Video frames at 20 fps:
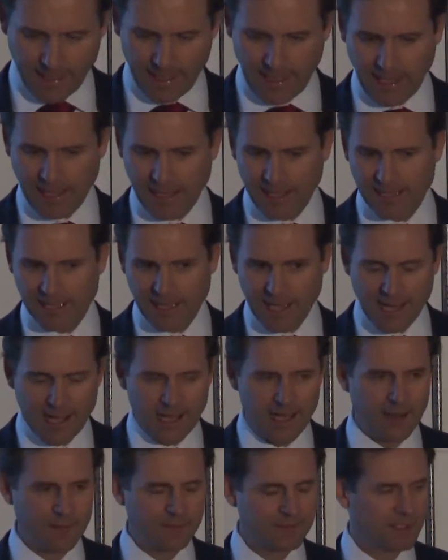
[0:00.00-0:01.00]
and any
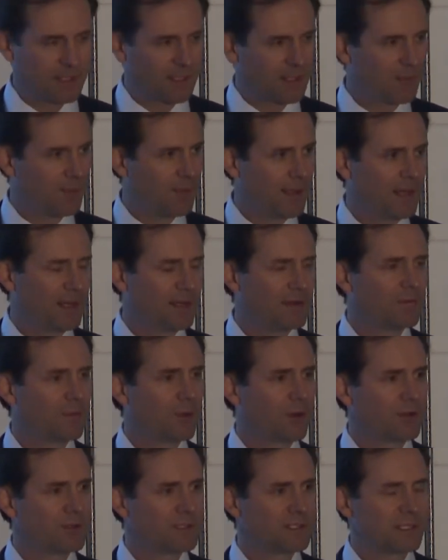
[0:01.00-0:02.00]
harm to the competitive
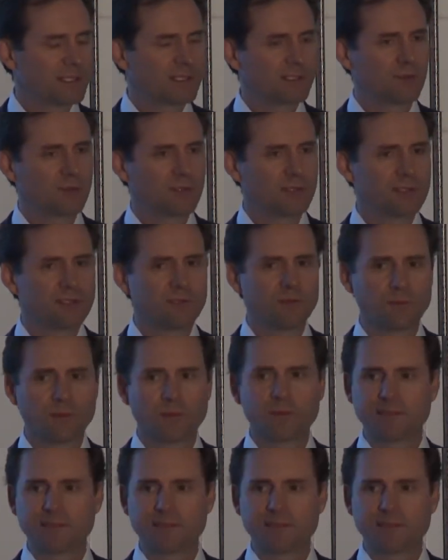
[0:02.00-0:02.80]
process or consumer